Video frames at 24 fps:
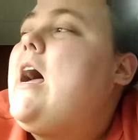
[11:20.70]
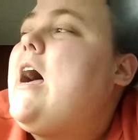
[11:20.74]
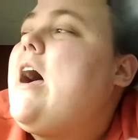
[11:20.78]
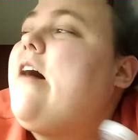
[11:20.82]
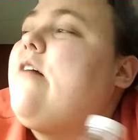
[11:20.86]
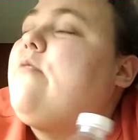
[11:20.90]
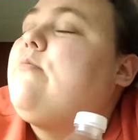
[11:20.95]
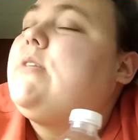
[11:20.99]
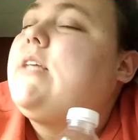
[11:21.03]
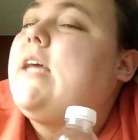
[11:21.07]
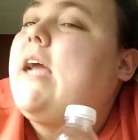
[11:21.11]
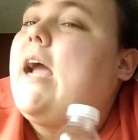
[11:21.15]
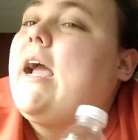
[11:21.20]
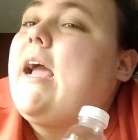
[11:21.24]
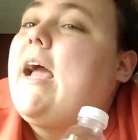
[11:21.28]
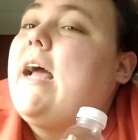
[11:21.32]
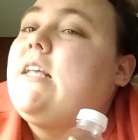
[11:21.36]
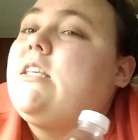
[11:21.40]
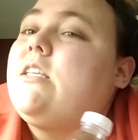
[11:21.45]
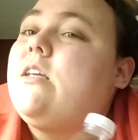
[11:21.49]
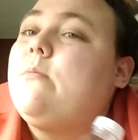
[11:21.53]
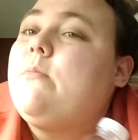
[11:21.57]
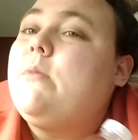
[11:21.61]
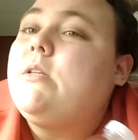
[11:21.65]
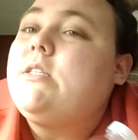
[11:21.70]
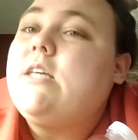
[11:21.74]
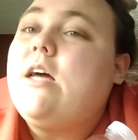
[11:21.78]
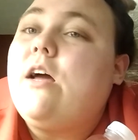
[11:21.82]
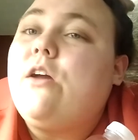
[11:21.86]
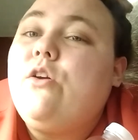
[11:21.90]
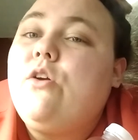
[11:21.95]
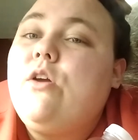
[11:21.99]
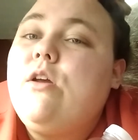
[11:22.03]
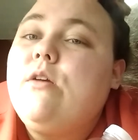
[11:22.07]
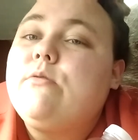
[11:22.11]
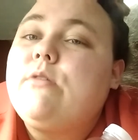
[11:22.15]
I was like, I got something to tell
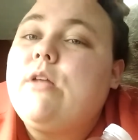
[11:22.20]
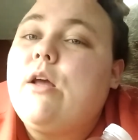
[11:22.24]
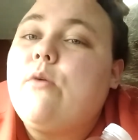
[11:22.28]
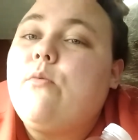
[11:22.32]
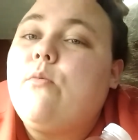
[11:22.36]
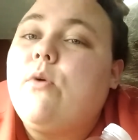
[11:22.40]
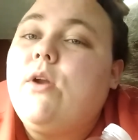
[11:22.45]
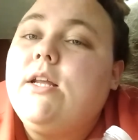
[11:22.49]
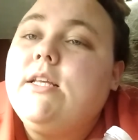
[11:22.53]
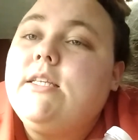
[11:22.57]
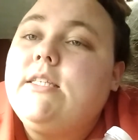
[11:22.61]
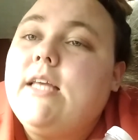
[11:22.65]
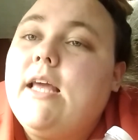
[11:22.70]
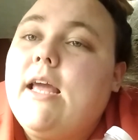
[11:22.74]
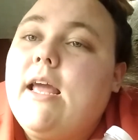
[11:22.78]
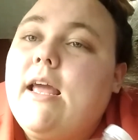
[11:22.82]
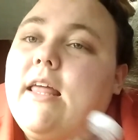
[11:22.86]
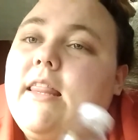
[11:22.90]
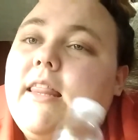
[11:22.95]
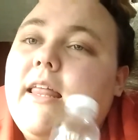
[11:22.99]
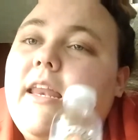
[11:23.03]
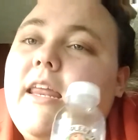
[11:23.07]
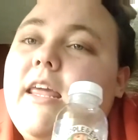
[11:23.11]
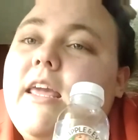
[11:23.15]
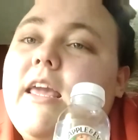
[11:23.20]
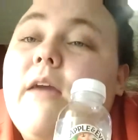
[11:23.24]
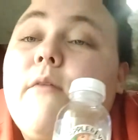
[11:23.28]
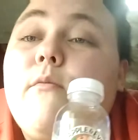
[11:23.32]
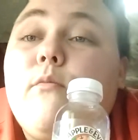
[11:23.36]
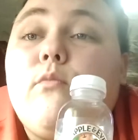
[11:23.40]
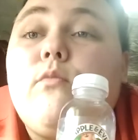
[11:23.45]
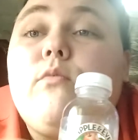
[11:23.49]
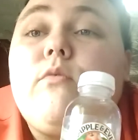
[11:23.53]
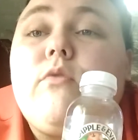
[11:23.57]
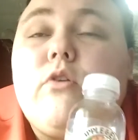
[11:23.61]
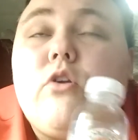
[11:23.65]
you. He was like, what is it? And
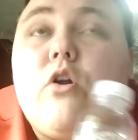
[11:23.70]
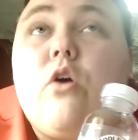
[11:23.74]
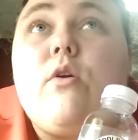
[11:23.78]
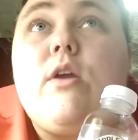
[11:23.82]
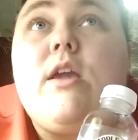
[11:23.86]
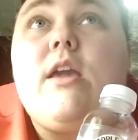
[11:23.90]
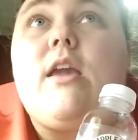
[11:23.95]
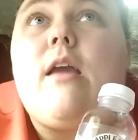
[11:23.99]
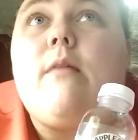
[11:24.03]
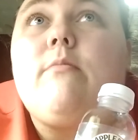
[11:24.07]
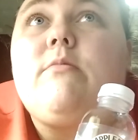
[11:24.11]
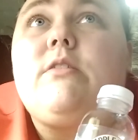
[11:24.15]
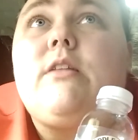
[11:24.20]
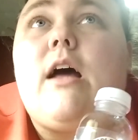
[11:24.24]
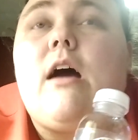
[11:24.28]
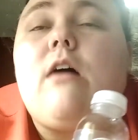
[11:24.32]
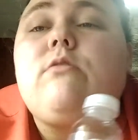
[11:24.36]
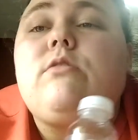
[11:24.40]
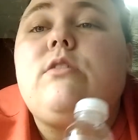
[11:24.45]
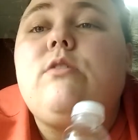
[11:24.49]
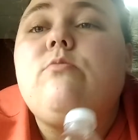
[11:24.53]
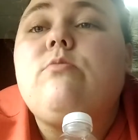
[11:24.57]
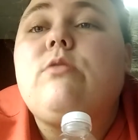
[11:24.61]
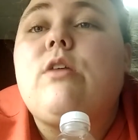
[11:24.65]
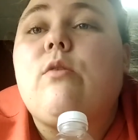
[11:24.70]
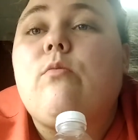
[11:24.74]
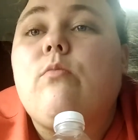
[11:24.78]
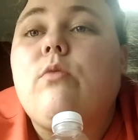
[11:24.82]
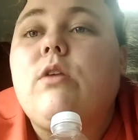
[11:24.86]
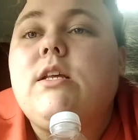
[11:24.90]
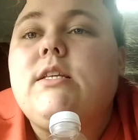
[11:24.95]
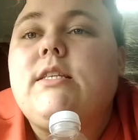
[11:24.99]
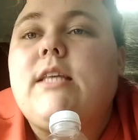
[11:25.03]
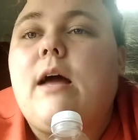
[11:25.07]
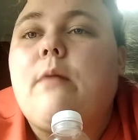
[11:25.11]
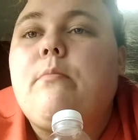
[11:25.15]
then he came to the house and he was like, what
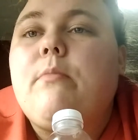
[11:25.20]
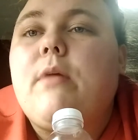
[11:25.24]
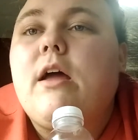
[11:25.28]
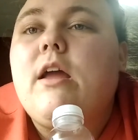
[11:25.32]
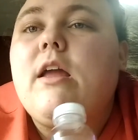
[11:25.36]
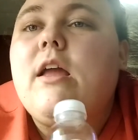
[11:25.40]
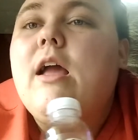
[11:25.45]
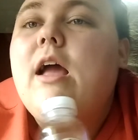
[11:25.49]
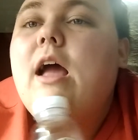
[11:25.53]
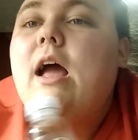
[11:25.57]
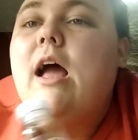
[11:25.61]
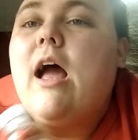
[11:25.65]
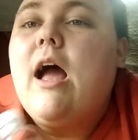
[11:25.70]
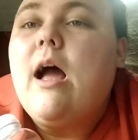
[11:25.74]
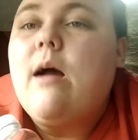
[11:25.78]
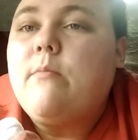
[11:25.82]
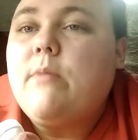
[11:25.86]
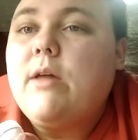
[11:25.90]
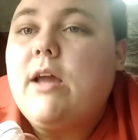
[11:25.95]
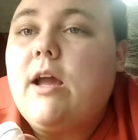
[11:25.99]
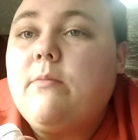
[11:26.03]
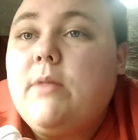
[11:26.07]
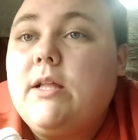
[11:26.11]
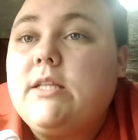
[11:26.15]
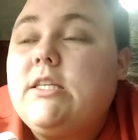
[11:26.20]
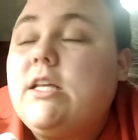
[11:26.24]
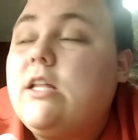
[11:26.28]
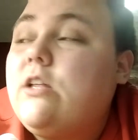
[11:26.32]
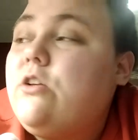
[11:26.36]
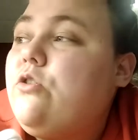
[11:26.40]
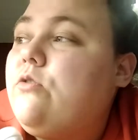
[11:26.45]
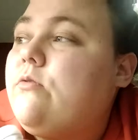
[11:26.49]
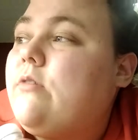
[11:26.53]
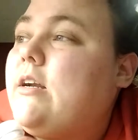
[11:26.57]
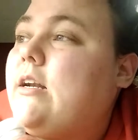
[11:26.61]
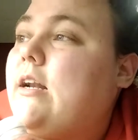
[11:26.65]
is it? I'm like, I'm not
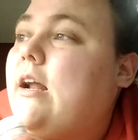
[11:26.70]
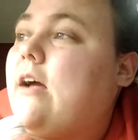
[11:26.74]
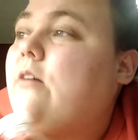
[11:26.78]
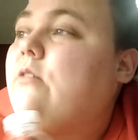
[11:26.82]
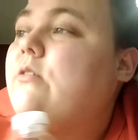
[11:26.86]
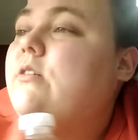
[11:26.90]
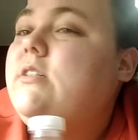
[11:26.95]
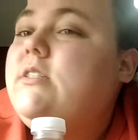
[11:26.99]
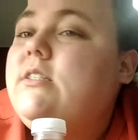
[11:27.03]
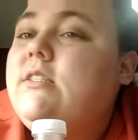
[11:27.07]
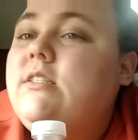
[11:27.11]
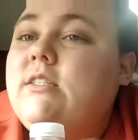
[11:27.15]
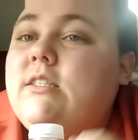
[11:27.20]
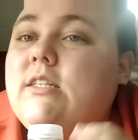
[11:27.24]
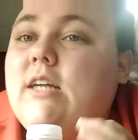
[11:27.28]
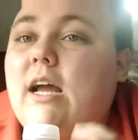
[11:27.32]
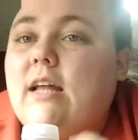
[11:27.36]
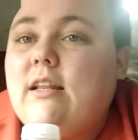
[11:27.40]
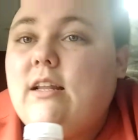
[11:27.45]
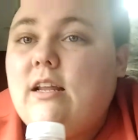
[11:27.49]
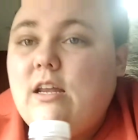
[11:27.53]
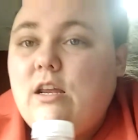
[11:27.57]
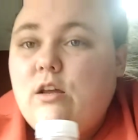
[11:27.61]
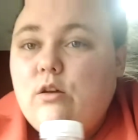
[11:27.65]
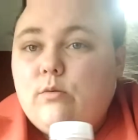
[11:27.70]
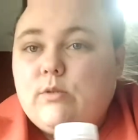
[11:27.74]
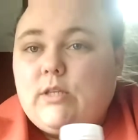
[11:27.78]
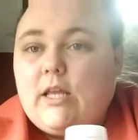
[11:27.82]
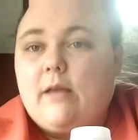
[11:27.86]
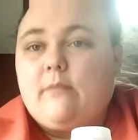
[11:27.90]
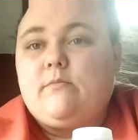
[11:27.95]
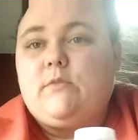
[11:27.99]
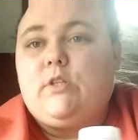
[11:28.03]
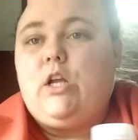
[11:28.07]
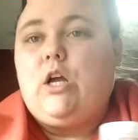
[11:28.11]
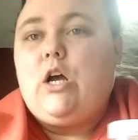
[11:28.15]
telling you right now. And then he was
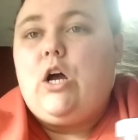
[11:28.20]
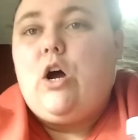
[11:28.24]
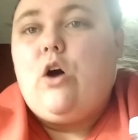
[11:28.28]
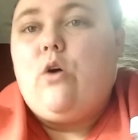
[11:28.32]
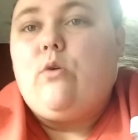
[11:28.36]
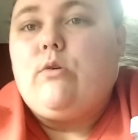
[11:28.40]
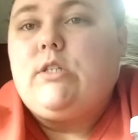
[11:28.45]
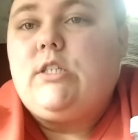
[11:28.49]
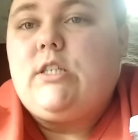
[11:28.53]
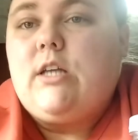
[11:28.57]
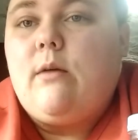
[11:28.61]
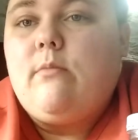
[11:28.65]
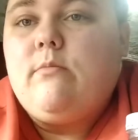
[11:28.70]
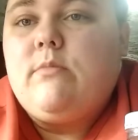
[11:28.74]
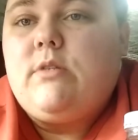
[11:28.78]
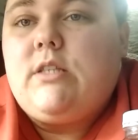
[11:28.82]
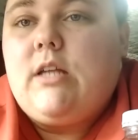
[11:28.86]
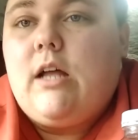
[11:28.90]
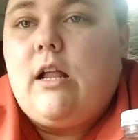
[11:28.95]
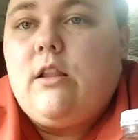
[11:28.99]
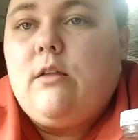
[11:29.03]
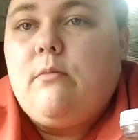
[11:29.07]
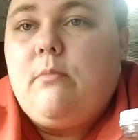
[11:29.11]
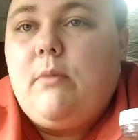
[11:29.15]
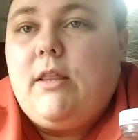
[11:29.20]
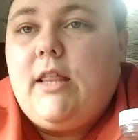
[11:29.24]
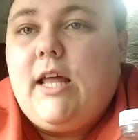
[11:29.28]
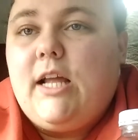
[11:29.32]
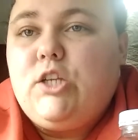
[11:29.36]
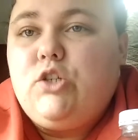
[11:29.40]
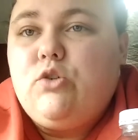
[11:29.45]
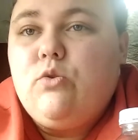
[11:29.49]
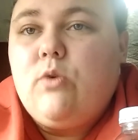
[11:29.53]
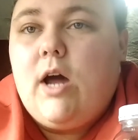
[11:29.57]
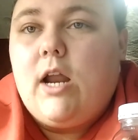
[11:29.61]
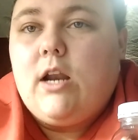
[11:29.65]
like, oh, something's telling me
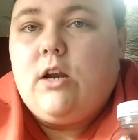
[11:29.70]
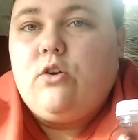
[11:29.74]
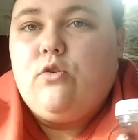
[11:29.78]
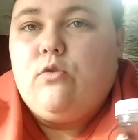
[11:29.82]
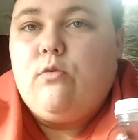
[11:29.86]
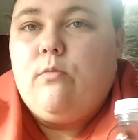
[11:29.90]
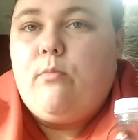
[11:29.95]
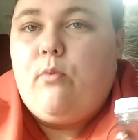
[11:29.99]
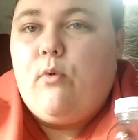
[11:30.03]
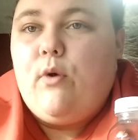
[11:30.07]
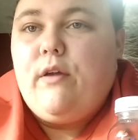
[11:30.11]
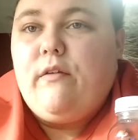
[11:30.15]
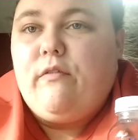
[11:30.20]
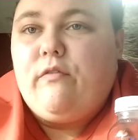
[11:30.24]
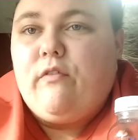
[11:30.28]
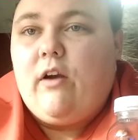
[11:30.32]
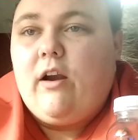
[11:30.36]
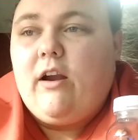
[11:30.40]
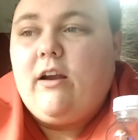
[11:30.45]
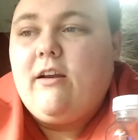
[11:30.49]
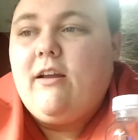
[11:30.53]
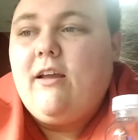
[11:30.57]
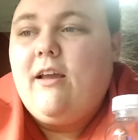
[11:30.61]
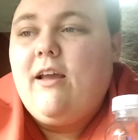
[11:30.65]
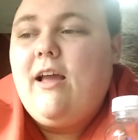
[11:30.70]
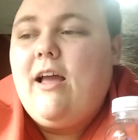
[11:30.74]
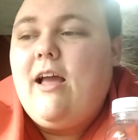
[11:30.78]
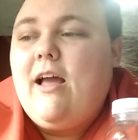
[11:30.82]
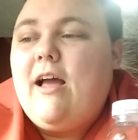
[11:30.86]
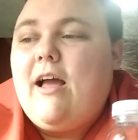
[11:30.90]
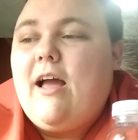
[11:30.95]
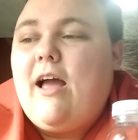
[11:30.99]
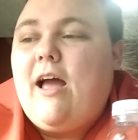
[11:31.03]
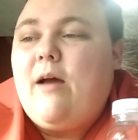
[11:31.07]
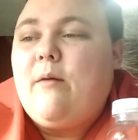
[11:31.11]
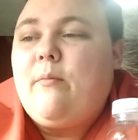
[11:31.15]
that you got a new boyfriend.
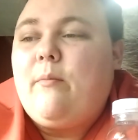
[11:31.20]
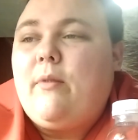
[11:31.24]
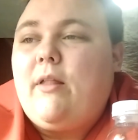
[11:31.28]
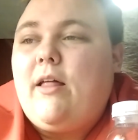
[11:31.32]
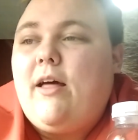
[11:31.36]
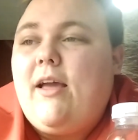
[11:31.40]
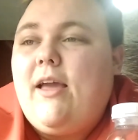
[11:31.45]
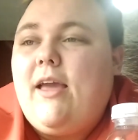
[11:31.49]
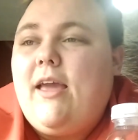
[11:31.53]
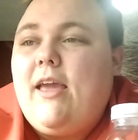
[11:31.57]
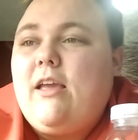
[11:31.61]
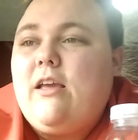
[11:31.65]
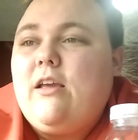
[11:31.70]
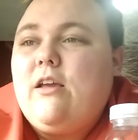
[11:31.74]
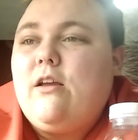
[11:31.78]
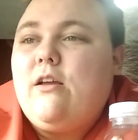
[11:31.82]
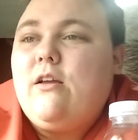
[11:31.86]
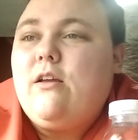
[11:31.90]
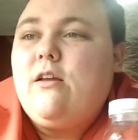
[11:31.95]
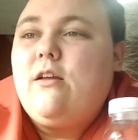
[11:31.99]
I'm like,